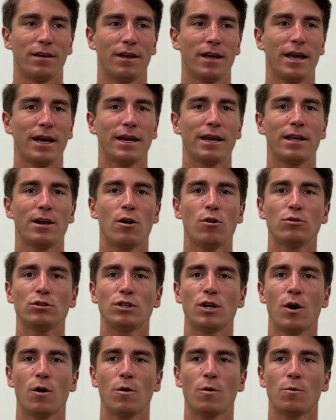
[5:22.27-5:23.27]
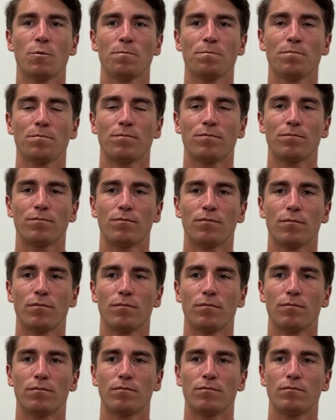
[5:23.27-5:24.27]
It can also
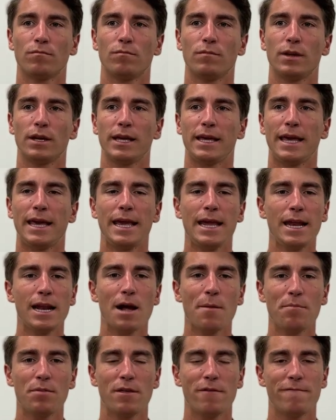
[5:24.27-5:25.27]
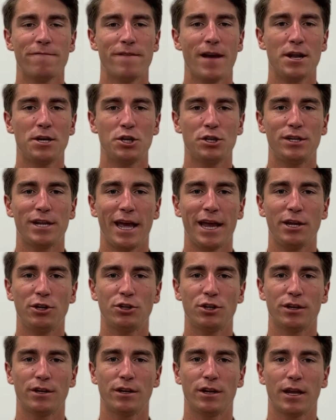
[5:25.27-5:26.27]
heat up the
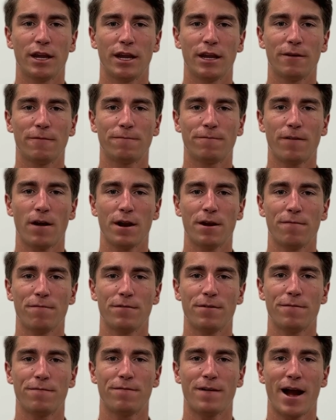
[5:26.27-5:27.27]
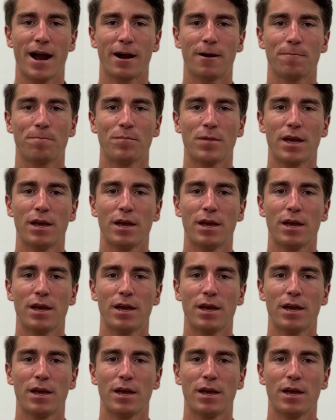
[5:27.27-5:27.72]
vegetation in front of the fire.